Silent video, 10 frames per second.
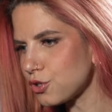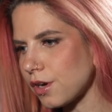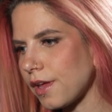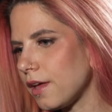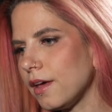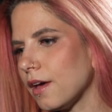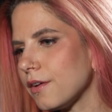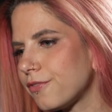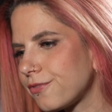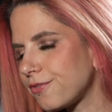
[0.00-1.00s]
sure, yeah, yeah,
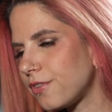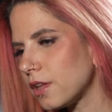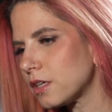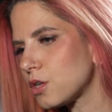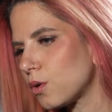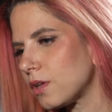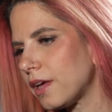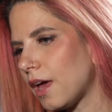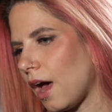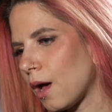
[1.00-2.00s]
yeah, fully,
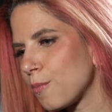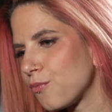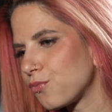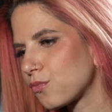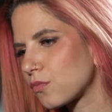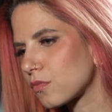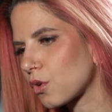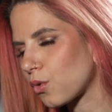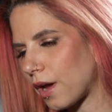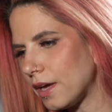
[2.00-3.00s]
totally, um,
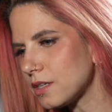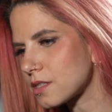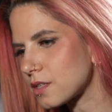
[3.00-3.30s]
great.